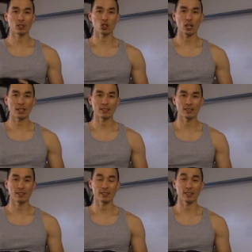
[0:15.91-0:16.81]
the
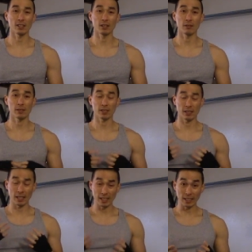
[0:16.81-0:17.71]
chances of
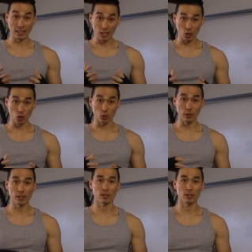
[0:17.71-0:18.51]
getting an injury,